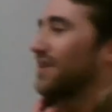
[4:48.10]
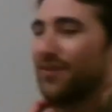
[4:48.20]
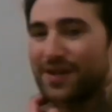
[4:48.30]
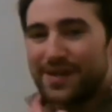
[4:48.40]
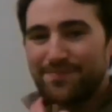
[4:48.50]

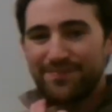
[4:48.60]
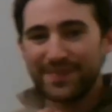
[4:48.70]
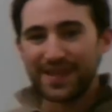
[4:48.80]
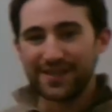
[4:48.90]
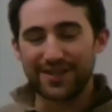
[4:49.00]
Okay,
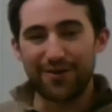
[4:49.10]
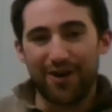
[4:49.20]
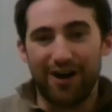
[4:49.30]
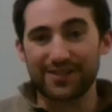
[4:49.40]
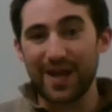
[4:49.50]
so
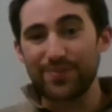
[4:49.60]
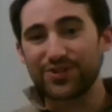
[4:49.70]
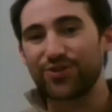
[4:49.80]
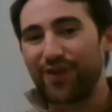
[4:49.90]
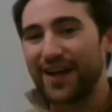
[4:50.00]
our
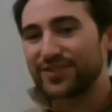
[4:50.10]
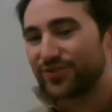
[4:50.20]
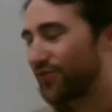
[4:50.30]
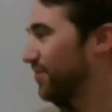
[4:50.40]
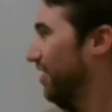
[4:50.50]
temperature rises
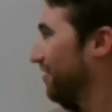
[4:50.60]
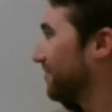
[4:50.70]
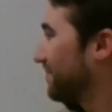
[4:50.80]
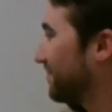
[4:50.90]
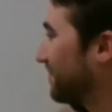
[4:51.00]
from here,
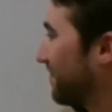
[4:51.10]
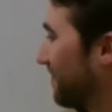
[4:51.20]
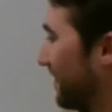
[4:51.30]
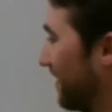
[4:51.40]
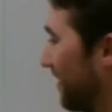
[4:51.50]

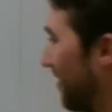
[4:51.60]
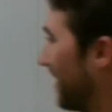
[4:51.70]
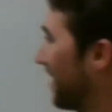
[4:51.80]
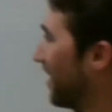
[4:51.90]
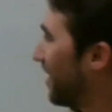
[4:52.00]
right?
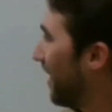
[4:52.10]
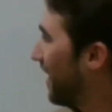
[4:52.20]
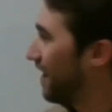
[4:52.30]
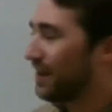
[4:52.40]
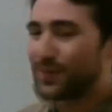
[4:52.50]

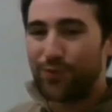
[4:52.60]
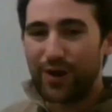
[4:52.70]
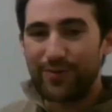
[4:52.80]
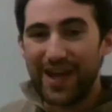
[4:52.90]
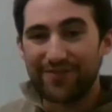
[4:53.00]
And at this point
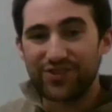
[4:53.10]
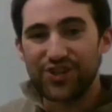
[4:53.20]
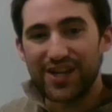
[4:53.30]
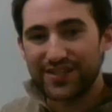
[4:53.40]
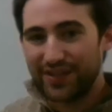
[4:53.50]
we have
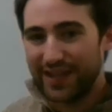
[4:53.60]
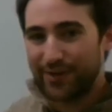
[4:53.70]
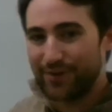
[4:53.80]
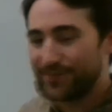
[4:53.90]
just the liquid.